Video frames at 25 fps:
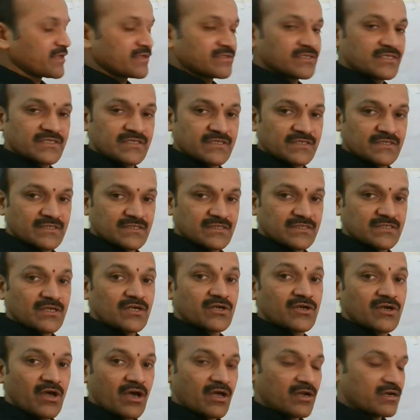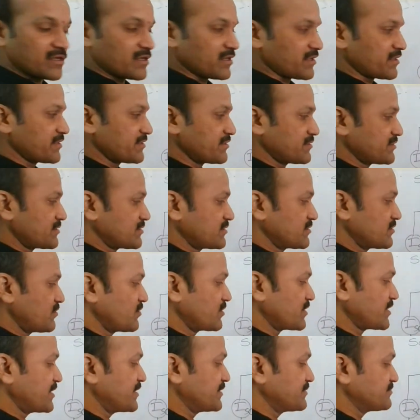This is dark current.
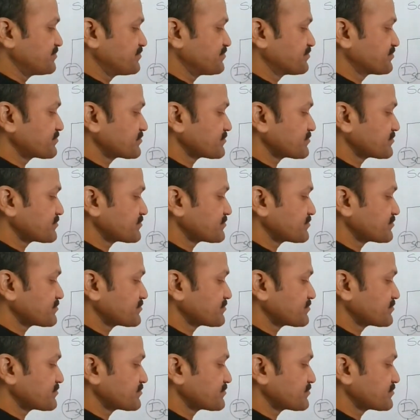Okay,